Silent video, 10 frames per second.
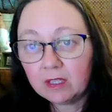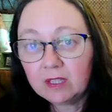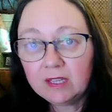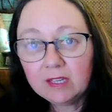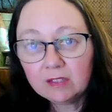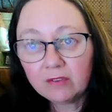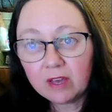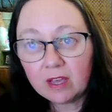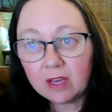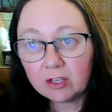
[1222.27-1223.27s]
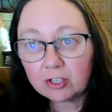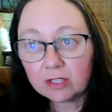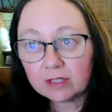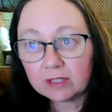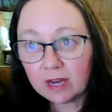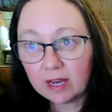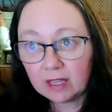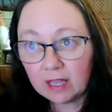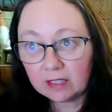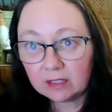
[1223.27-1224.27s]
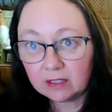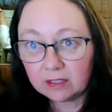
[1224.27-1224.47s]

These variations highlight the